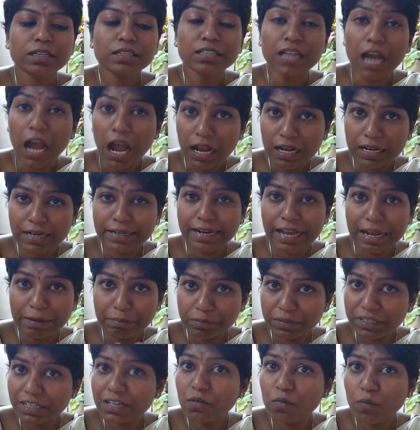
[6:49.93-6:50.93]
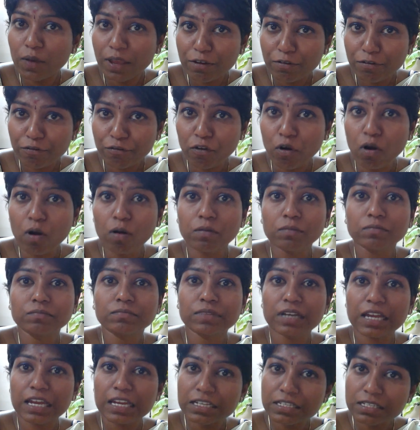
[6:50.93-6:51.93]
dark adapted
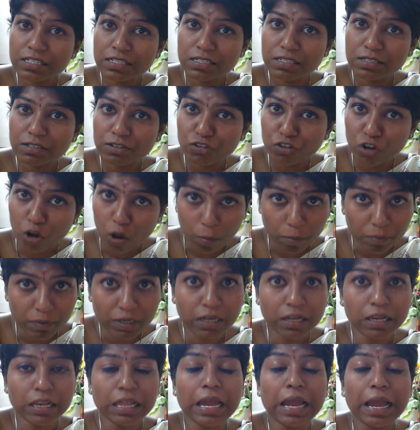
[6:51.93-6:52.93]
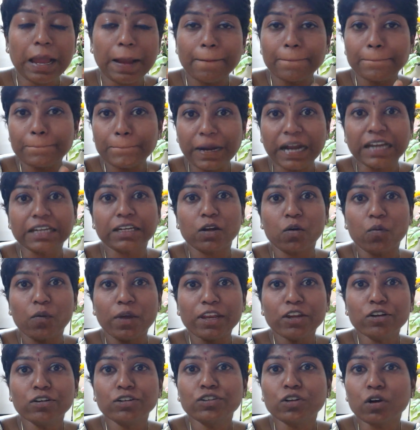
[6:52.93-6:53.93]
waveform is normal, but
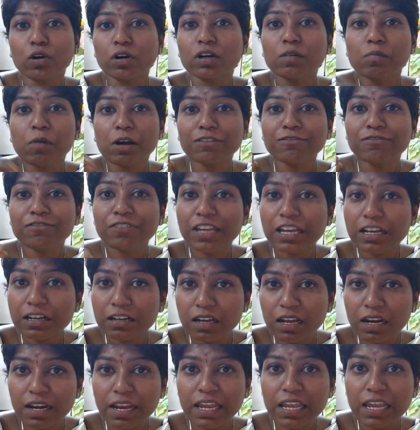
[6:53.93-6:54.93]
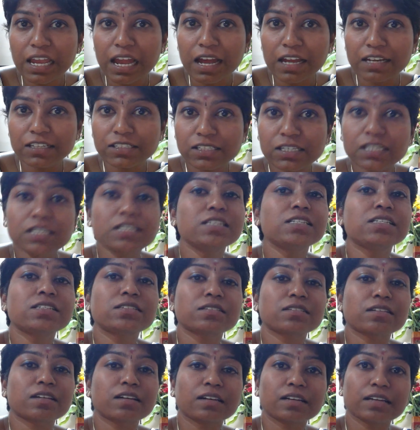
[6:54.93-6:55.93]
when you talk about flicker
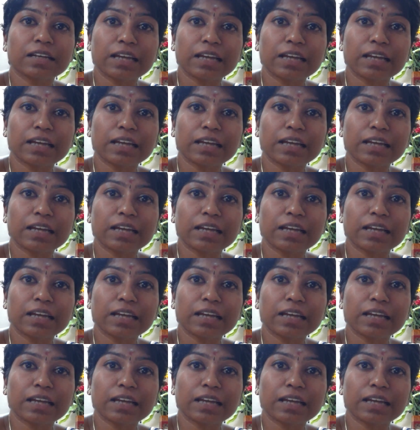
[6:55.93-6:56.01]
ERGs,